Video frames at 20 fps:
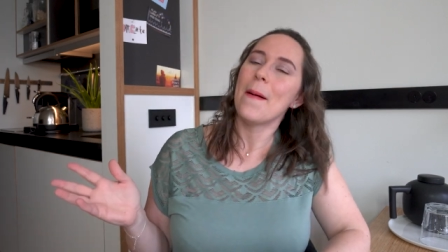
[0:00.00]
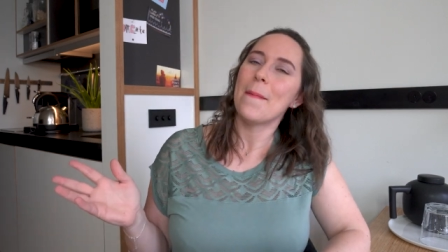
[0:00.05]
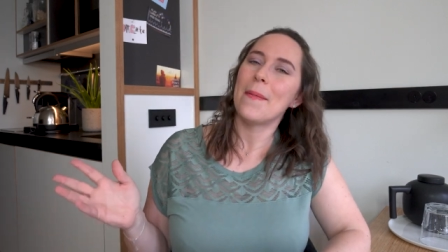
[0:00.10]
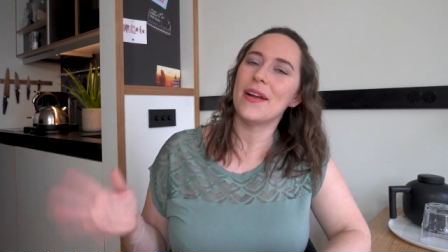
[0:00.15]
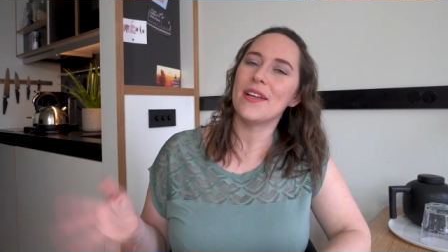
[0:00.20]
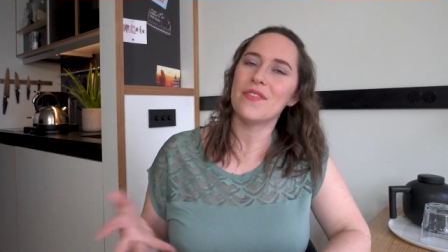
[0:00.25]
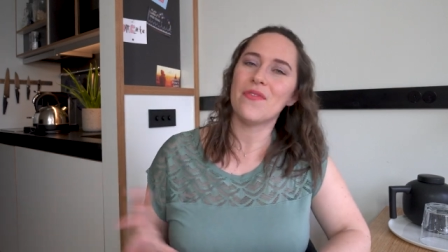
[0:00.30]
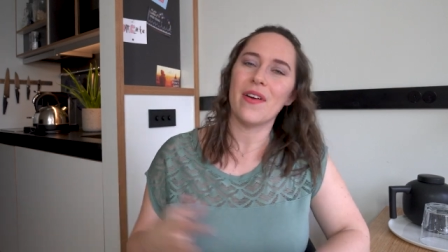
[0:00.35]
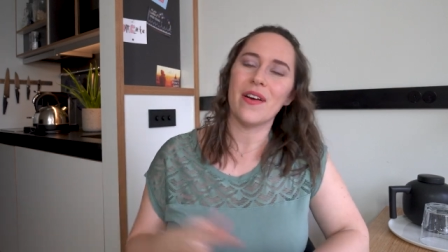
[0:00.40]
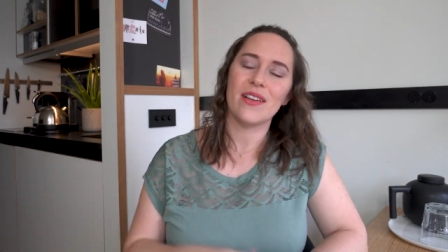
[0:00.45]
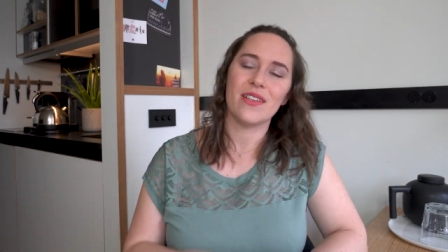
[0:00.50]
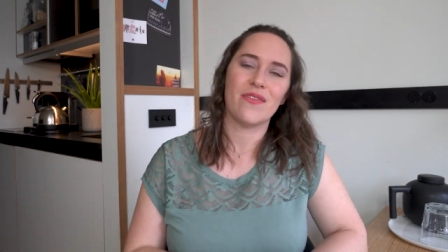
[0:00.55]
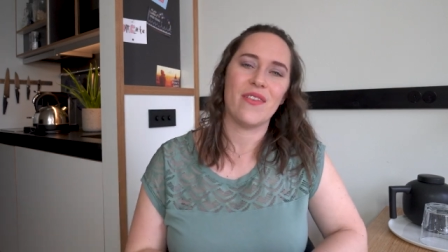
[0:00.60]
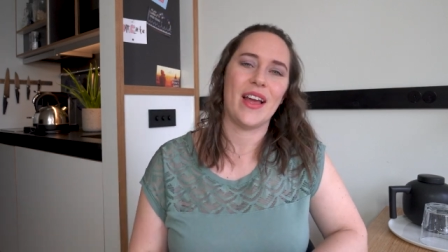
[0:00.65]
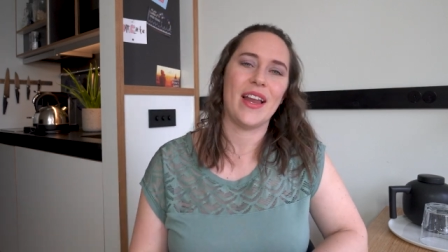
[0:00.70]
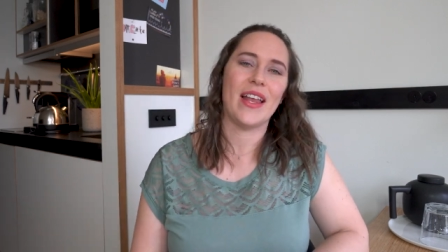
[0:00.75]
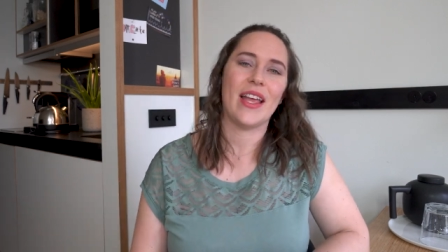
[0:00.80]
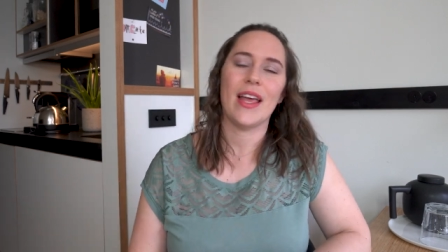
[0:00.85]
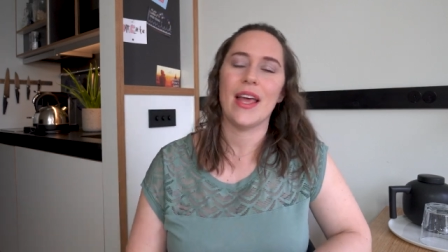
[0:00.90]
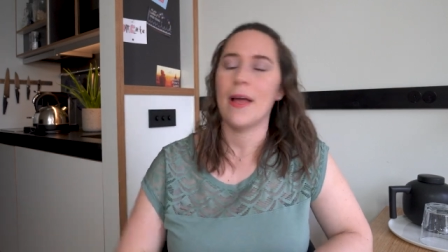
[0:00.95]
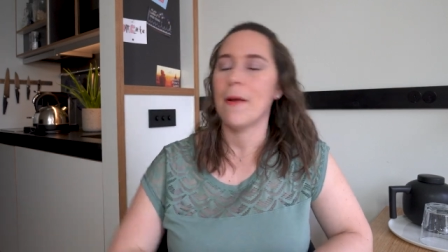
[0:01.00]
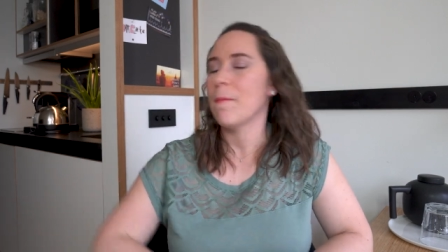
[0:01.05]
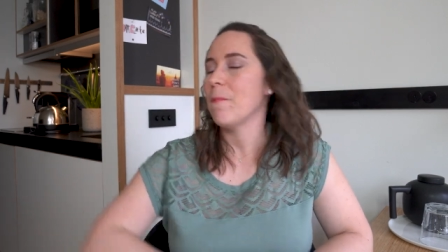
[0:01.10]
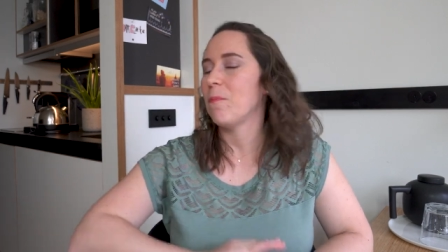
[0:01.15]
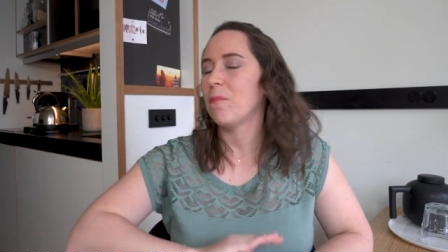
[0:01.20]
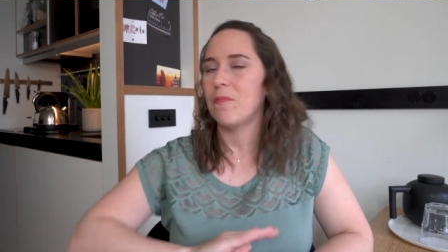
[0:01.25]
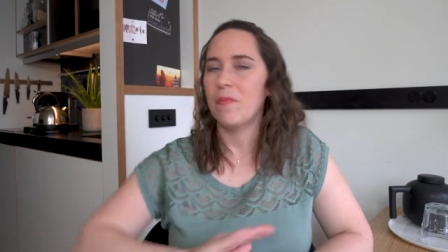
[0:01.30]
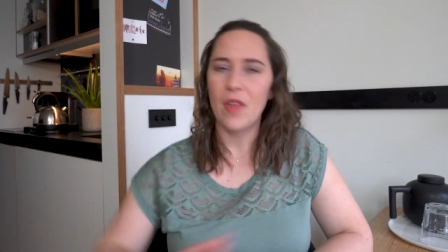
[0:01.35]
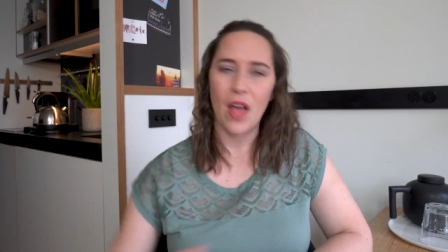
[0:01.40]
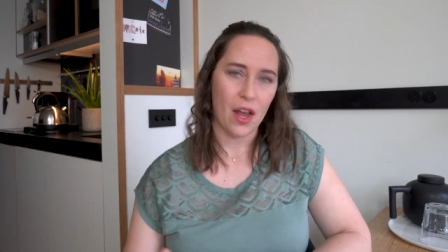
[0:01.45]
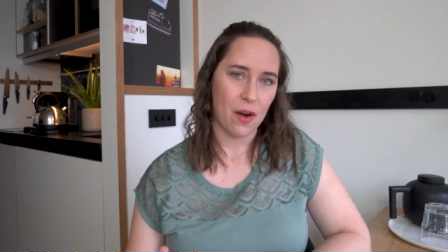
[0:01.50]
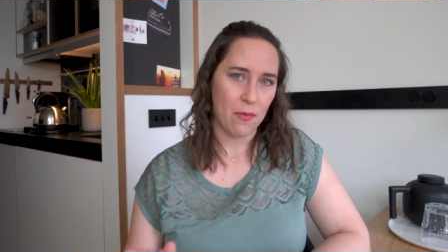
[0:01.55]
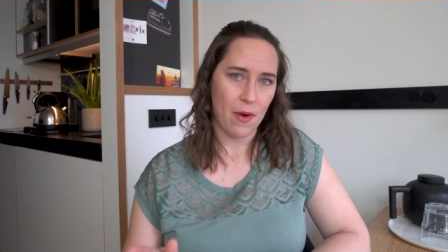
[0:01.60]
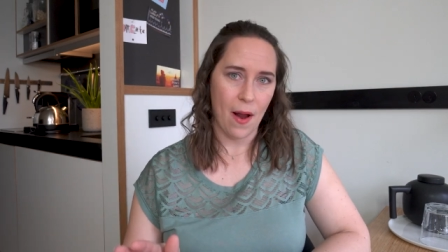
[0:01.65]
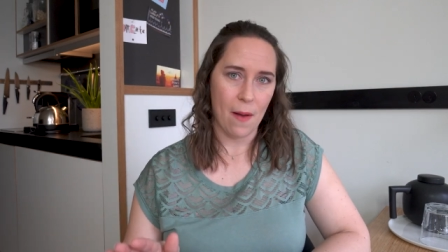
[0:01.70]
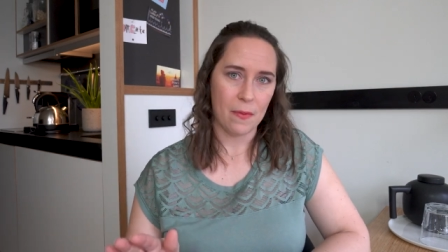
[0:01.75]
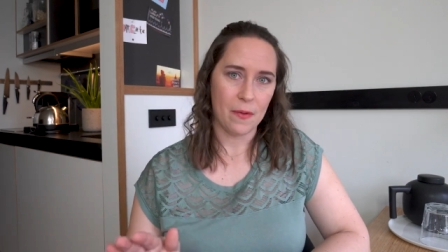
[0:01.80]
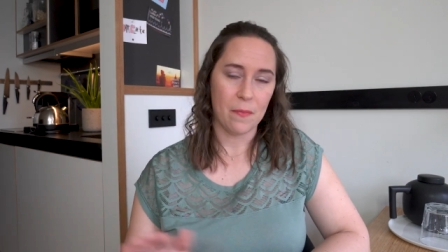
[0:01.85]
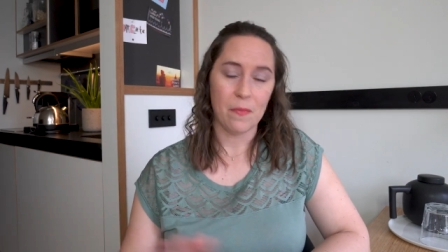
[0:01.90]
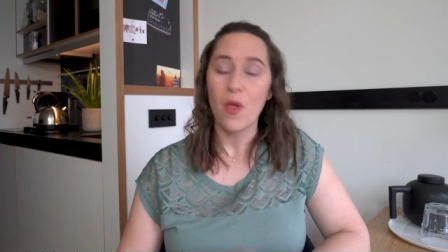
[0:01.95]
But as far as finding it, not a
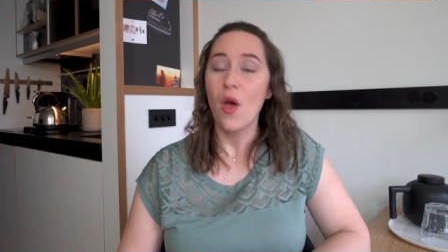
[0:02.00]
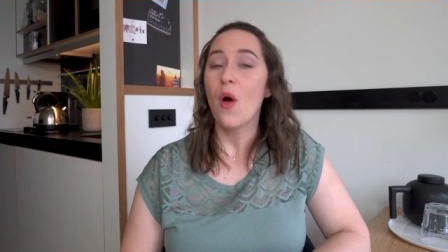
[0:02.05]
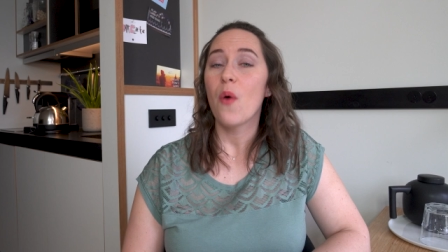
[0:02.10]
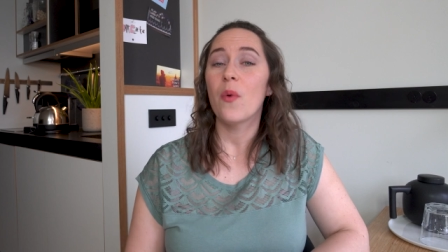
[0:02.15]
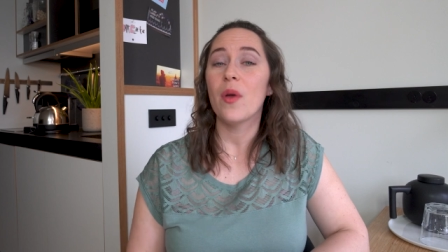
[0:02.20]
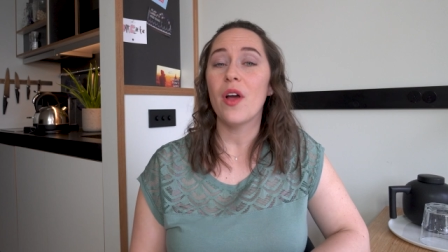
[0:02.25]
problem.